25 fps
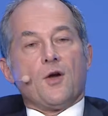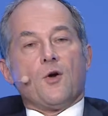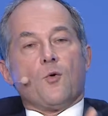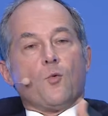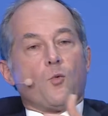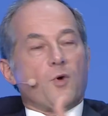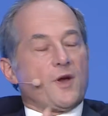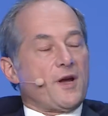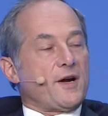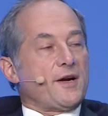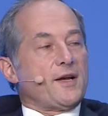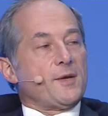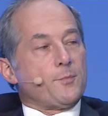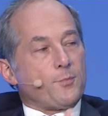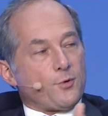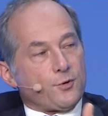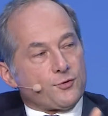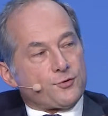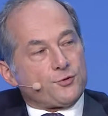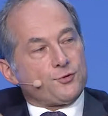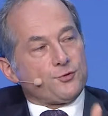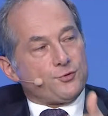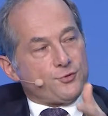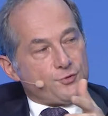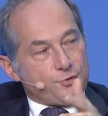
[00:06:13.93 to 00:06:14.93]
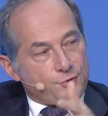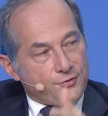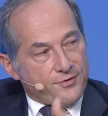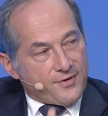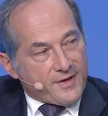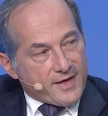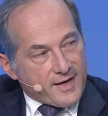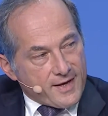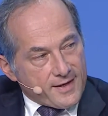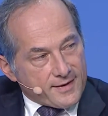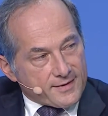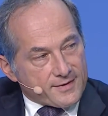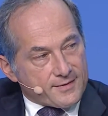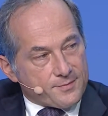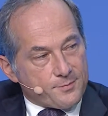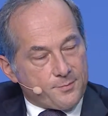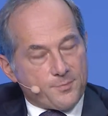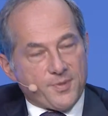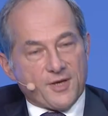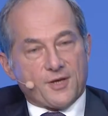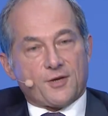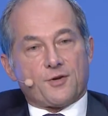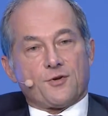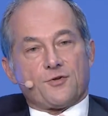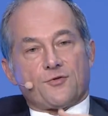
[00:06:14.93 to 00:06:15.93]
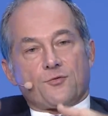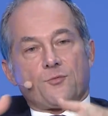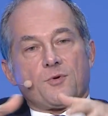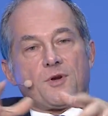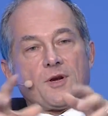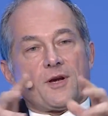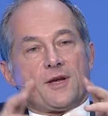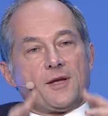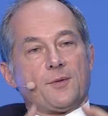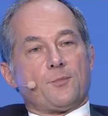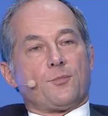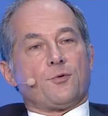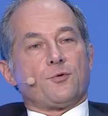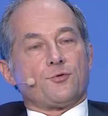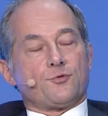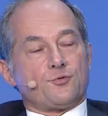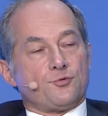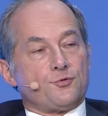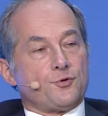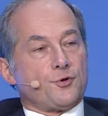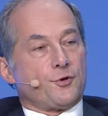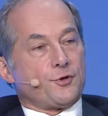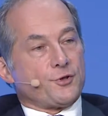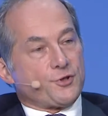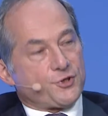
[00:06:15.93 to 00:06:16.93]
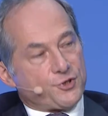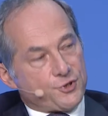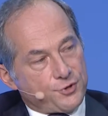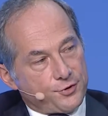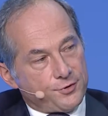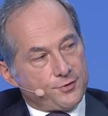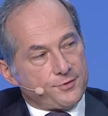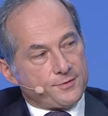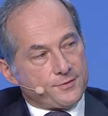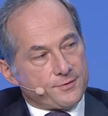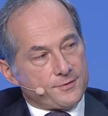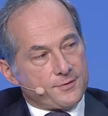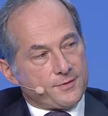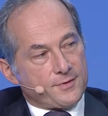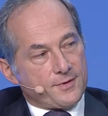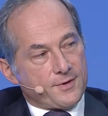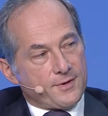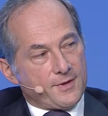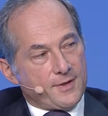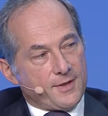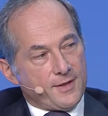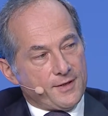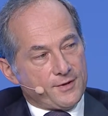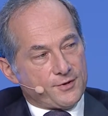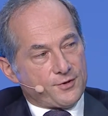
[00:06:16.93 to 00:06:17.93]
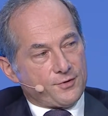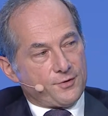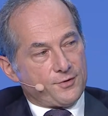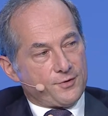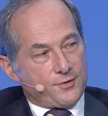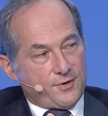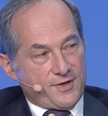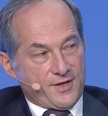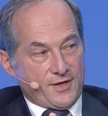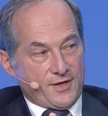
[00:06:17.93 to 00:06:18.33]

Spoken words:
We are able to do that because we are able to nurture internally